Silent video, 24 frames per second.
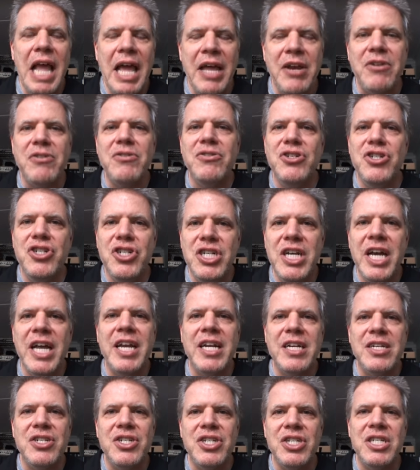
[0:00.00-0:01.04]

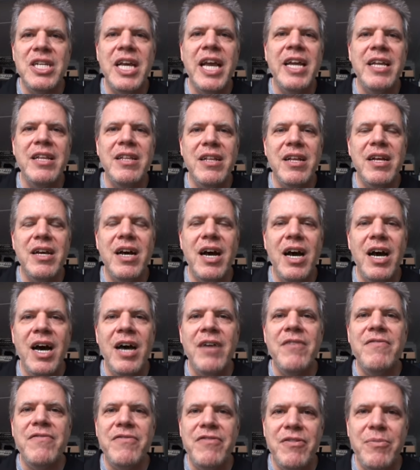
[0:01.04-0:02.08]
energetic state
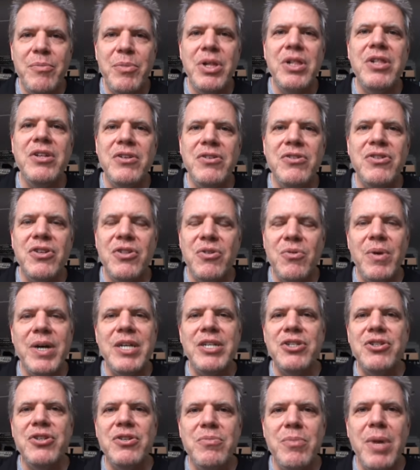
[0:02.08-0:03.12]
unfamiliar to the
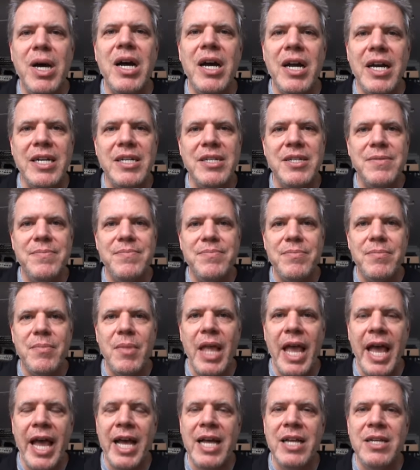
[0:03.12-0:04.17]
Western mind.
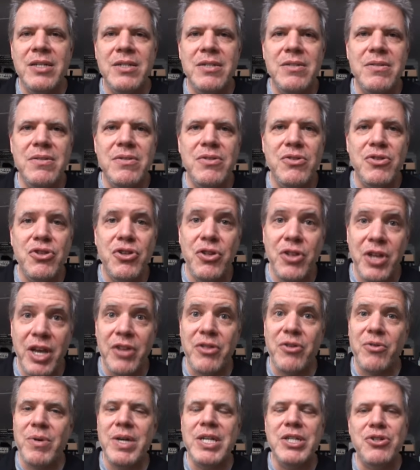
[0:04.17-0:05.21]
And to the
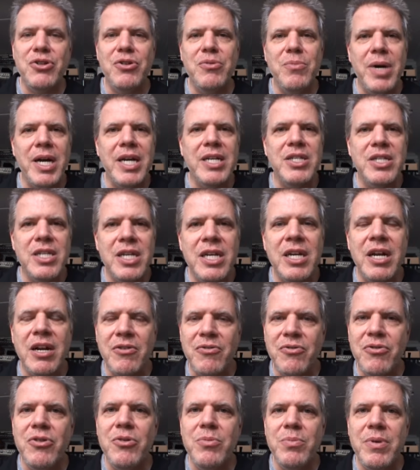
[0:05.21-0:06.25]
other Western minds in
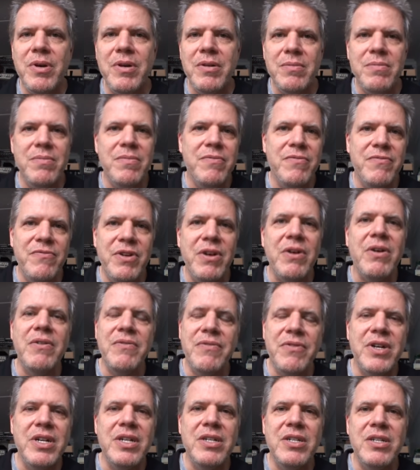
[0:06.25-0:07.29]
our group, a very,
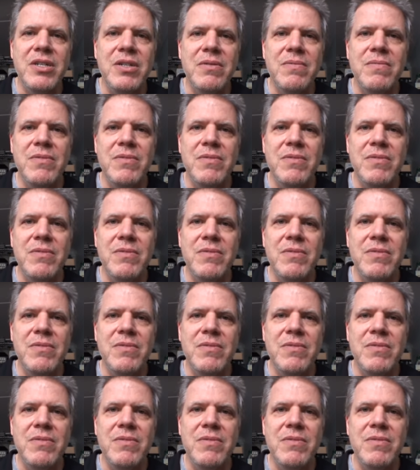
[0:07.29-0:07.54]
very